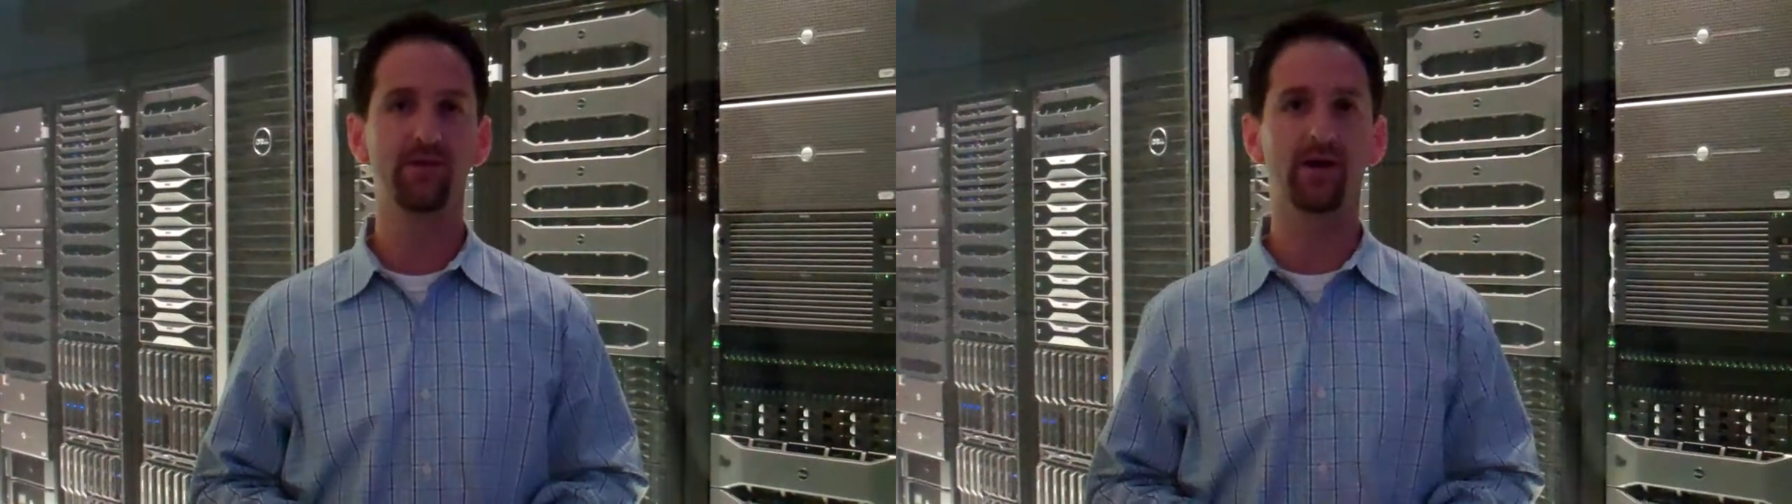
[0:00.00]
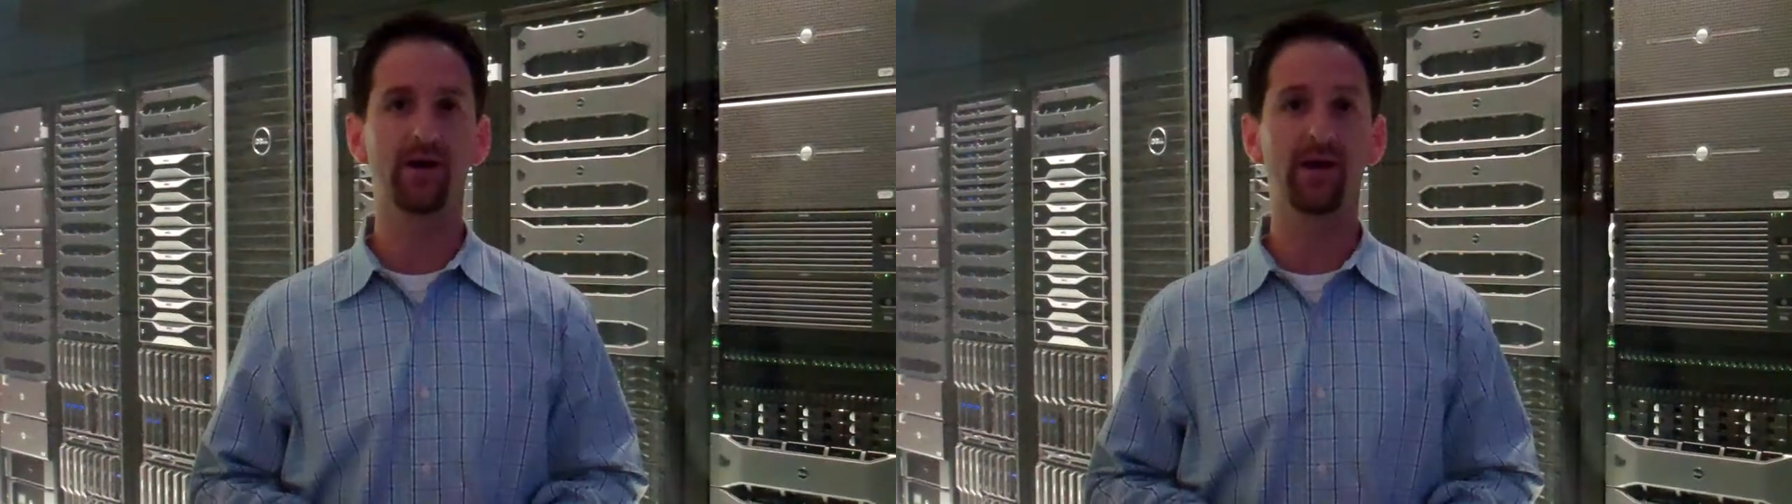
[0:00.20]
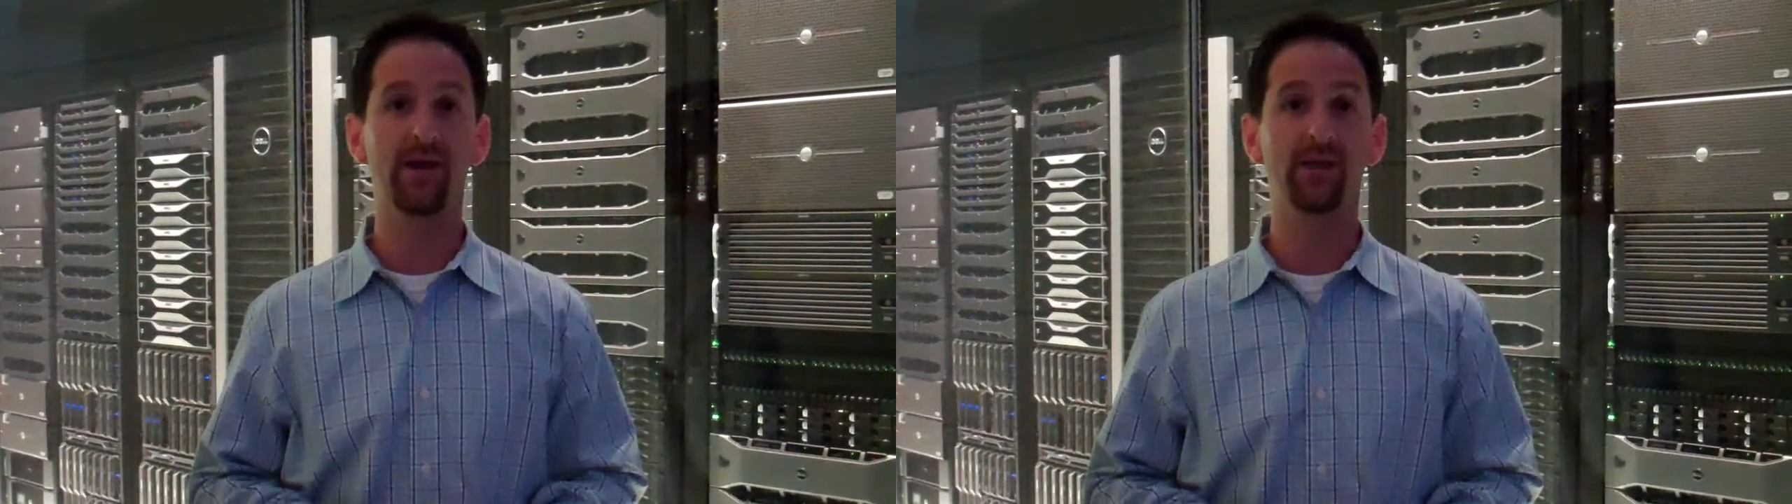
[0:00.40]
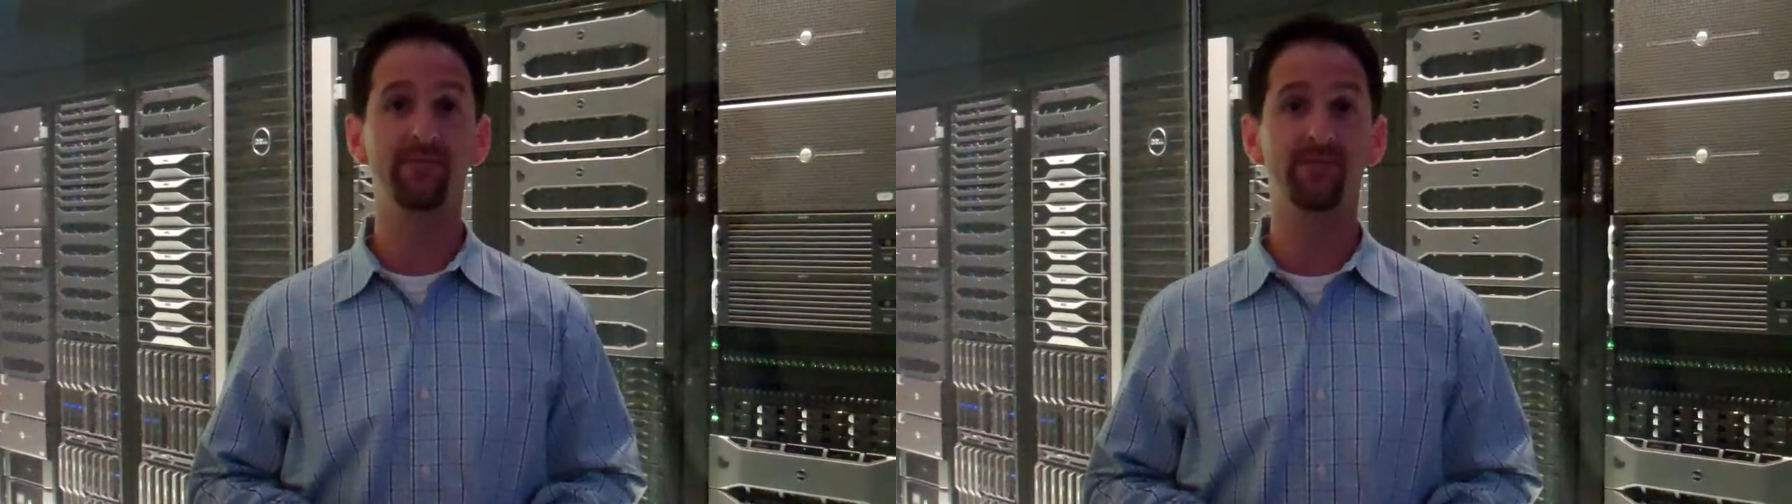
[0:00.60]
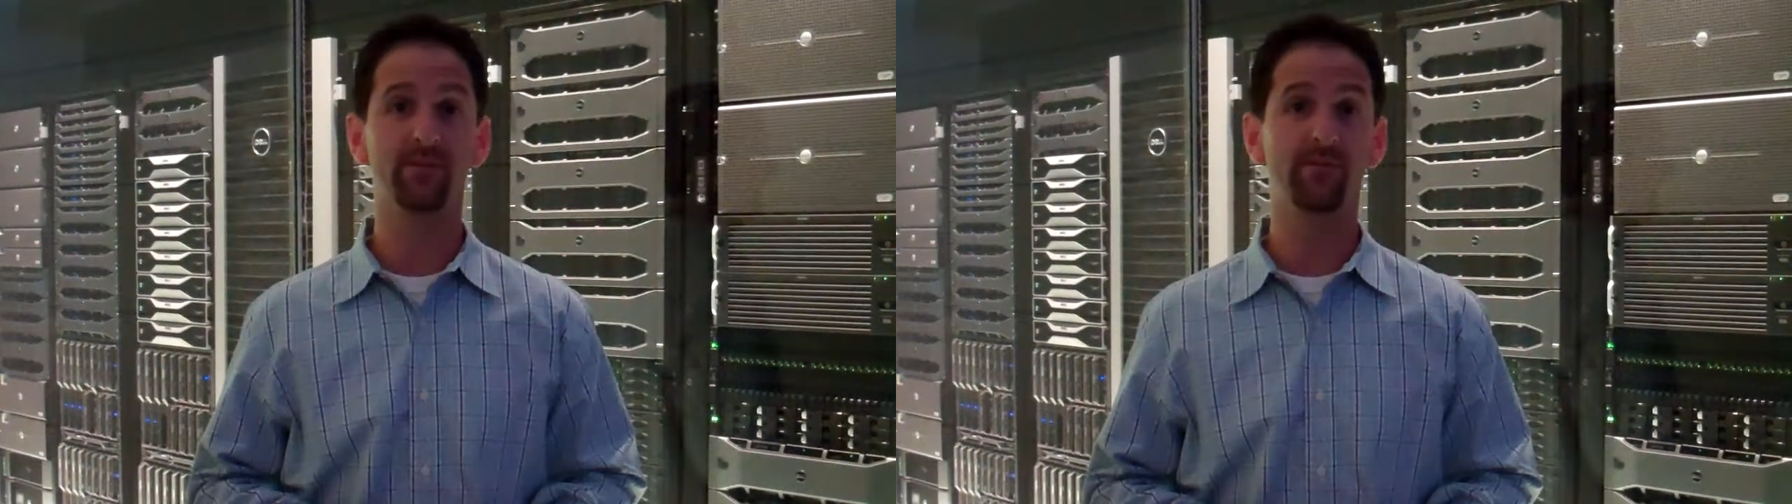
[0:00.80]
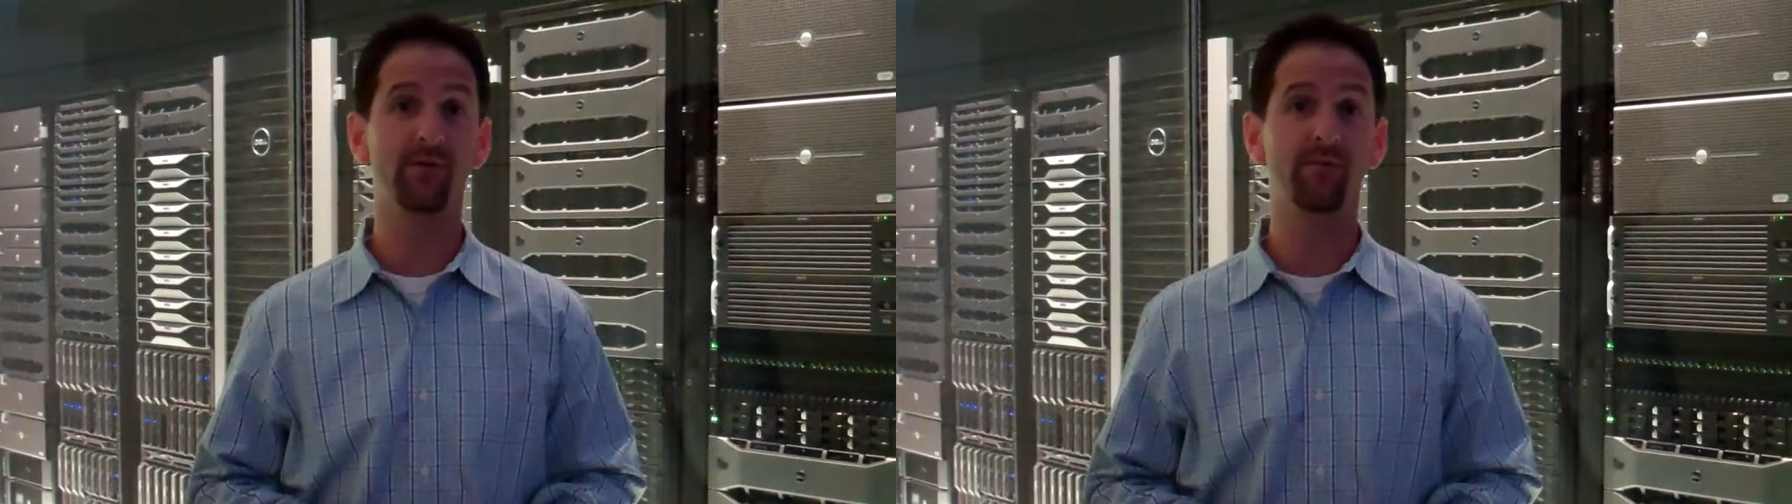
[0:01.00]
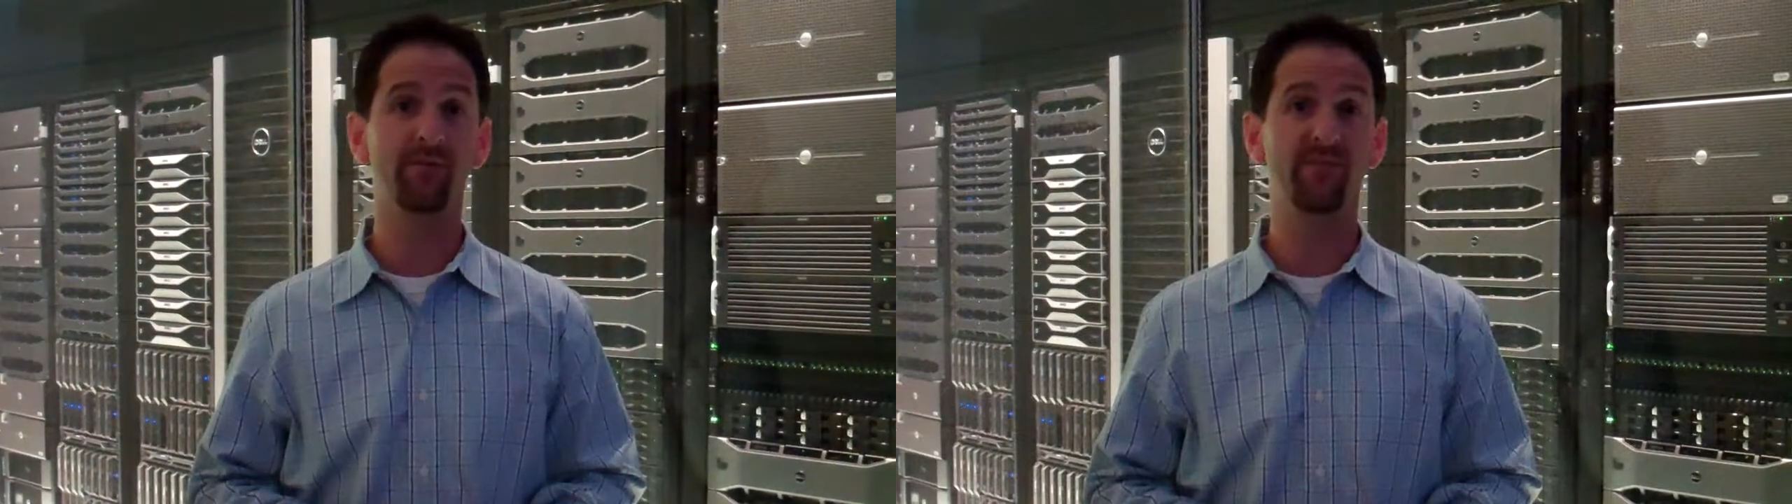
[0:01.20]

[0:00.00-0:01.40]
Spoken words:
and have delivered over